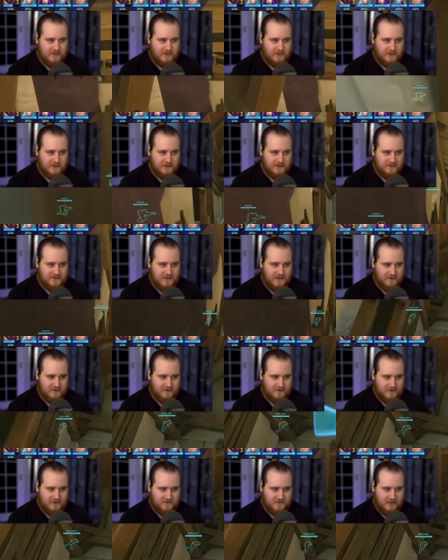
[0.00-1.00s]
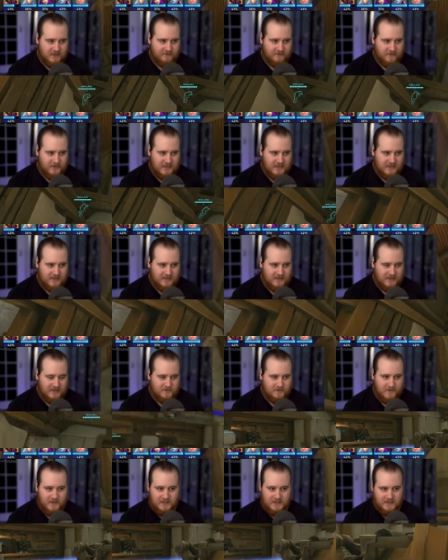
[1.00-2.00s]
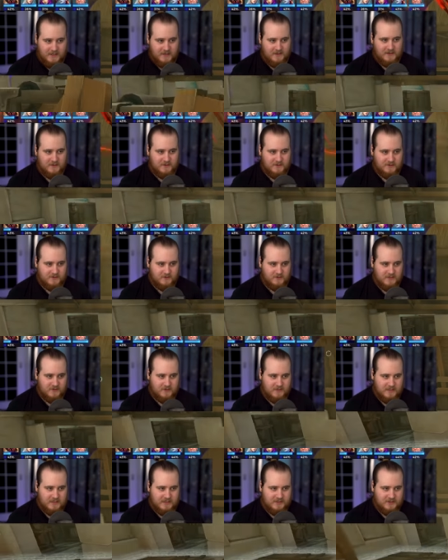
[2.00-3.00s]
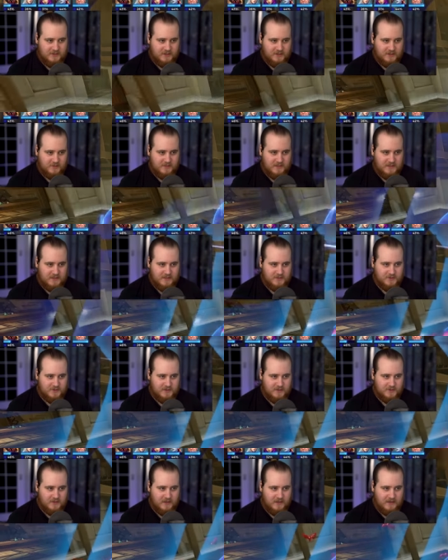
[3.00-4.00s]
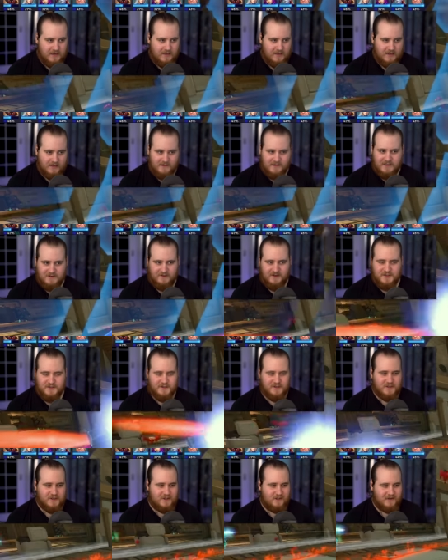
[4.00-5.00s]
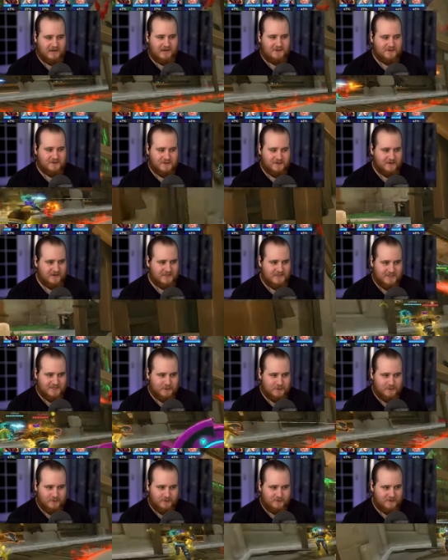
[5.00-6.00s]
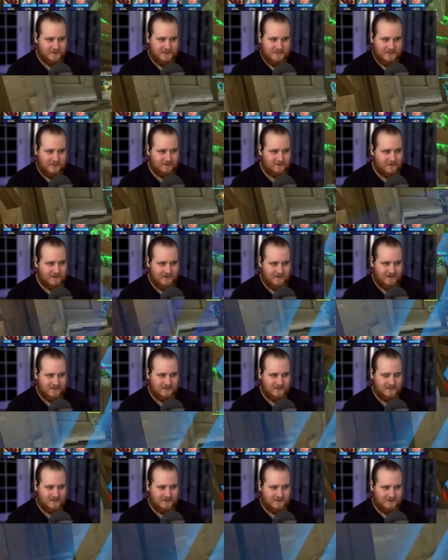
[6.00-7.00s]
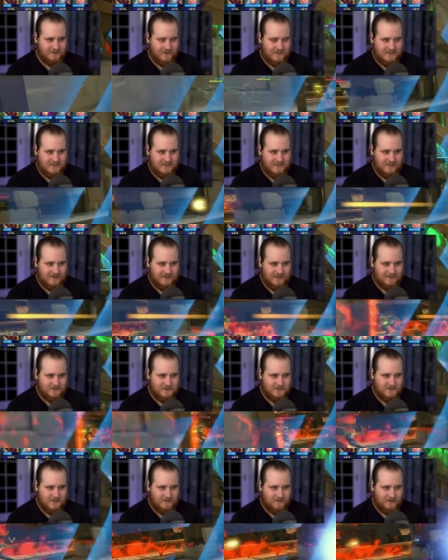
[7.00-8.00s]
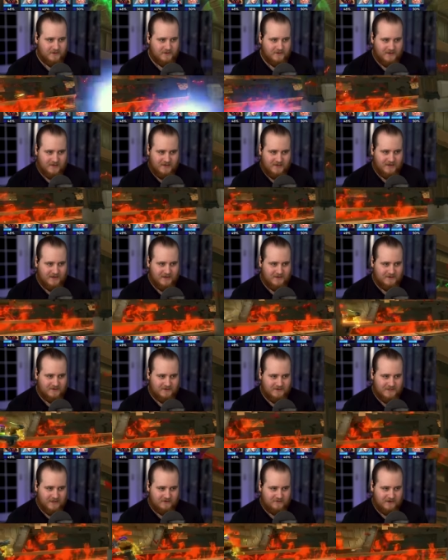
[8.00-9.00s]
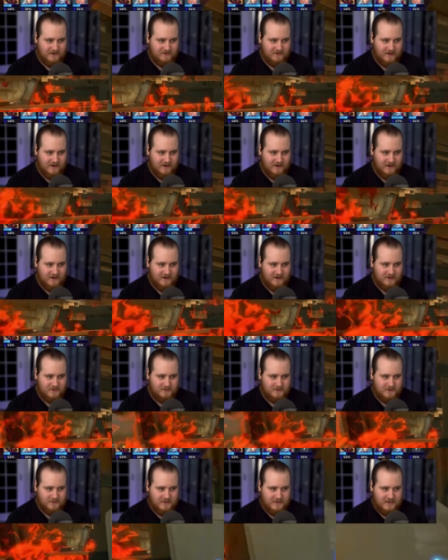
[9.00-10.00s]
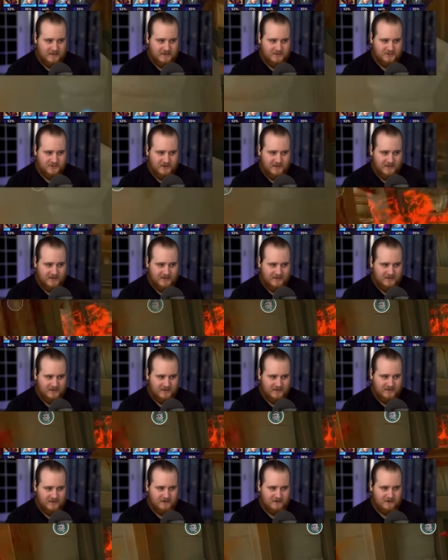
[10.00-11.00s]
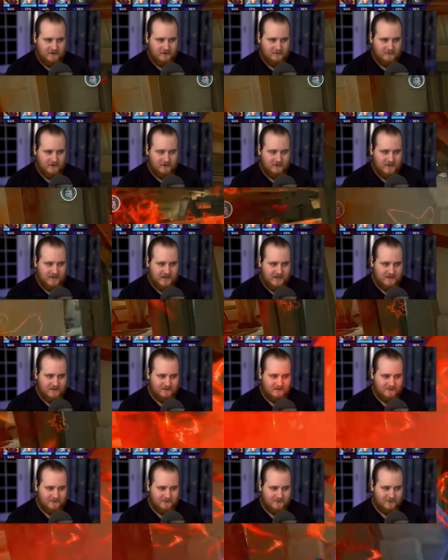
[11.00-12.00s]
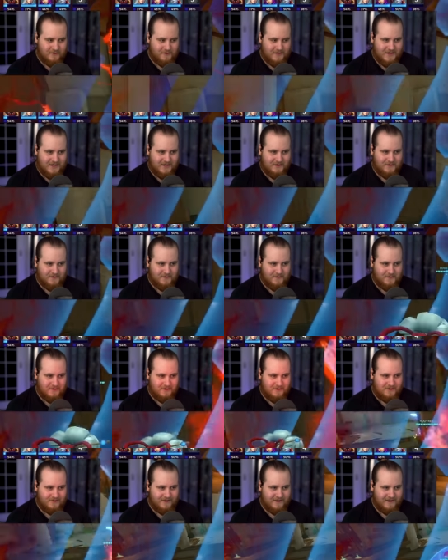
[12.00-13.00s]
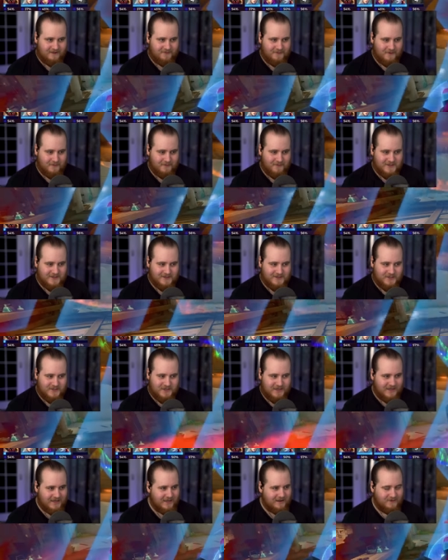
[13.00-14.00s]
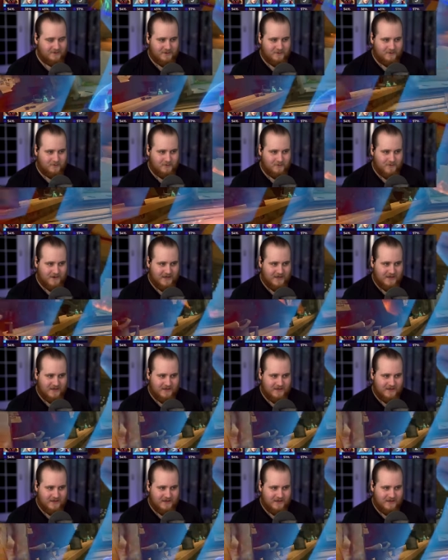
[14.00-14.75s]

the Q standing on the top It's kind of a bad idea, but does draw some attention to us. There's the shield again. I guess if I just distract the Strix, that's useful for the team, because otherwise he's dealing damage to people. I oh, don't know, let's get rid of the IO. Do we dash her here? Oh, okay. Got caught weirdly on the wall. That felt pretty shit. I'm going to walk back